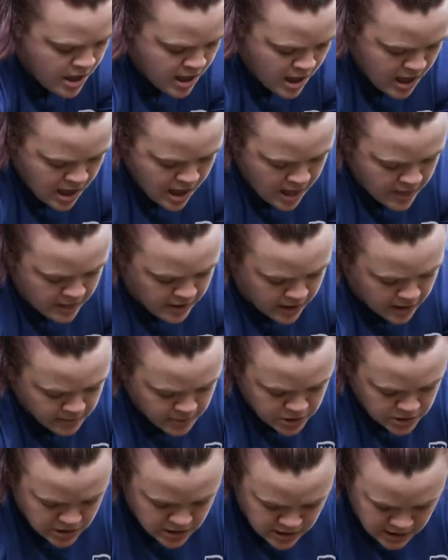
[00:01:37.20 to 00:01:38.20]
And then I'm
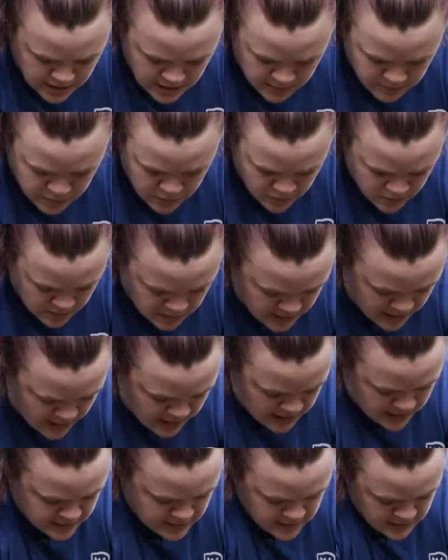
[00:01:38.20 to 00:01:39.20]
just going to keep doing that
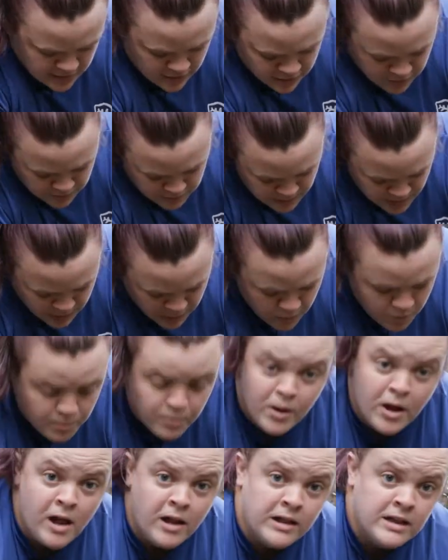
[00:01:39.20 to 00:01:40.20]
until my root
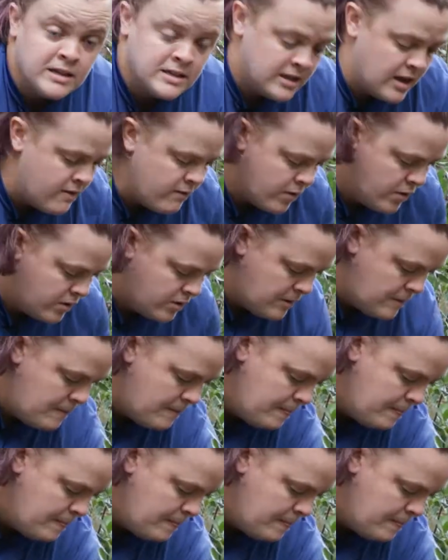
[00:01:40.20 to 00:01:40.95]
ball is covered.